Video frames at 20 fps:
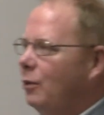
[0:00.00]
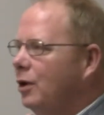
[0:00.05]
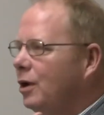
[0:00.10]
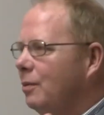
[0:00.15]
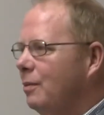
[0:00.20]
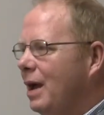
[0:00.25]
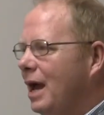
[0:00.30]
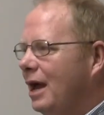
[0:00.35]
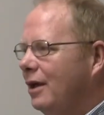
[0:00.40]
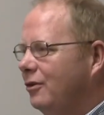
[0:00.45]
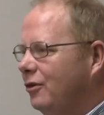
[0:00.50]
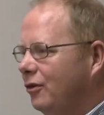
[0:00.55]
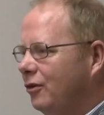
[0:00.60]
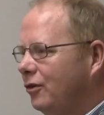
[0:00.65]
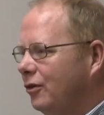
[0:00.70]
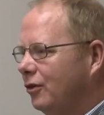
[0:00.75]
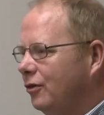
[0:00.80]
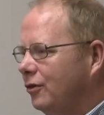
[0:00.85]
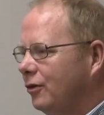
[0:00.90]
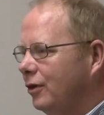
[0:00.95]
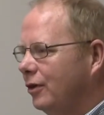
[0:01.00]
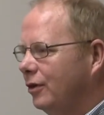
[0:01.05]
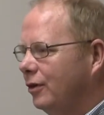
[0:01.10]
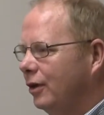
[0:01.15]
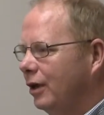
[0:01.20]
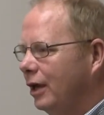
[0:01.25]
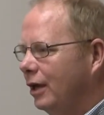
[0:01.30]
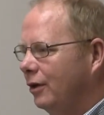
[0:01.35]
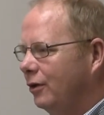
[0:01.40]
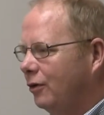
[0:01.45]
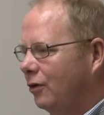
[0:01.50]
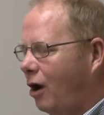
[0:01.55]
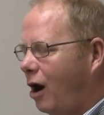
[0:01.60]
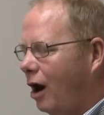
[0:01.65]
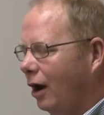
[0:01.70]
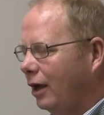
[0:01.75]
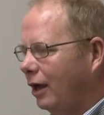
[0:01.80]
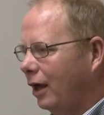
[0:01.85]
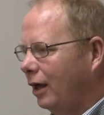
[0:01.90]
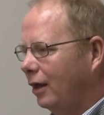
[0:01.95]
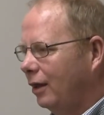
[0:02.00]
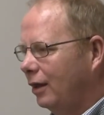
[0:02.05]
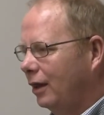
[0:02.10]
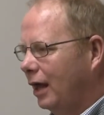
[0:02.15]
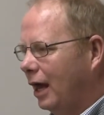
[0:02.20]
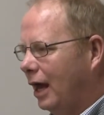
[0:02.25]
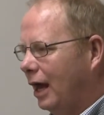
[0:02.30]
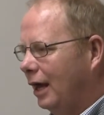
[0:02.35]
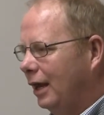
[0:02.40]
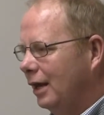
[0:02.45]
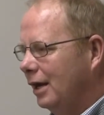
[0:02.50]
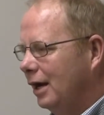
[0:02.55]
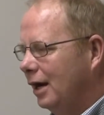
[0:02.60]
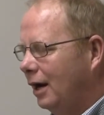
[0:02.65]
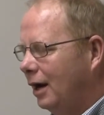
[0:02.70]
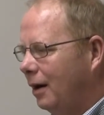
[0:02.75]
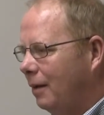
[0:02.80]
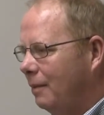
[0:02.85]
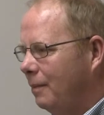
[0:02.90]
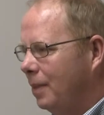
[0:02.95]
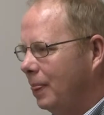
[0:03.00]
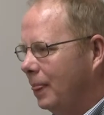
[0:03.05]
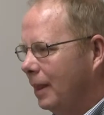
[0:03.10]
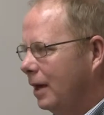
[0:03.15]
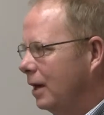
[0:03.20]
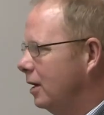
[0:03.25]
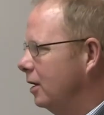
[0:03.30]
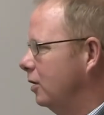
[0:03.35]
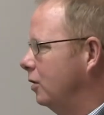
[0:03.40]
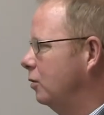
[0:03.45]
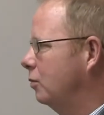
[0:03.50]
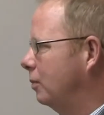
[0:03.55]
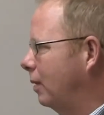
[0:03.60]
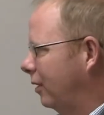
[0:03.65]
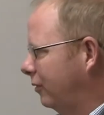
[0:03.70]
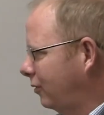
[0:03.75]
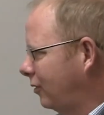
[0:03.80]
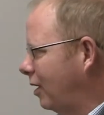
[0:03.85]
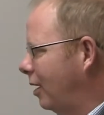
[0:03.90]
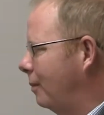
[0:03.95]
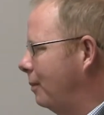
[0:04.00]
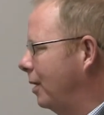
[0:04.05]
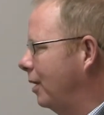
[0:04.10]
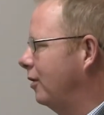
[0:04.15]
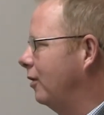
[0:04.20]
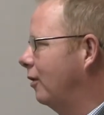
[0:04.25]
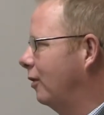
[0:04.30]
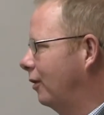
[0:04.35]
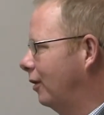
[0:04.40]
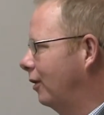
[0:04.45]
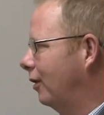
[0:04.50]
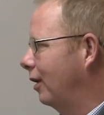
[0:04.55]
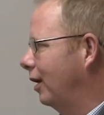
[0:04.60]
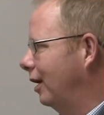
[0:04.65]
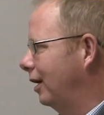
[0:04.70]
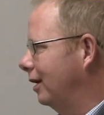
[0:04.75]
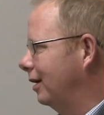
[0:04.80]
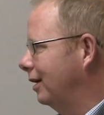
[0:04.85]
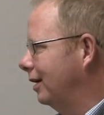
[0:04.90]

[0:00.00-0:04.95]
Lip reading: would imagine just in talking that you must come under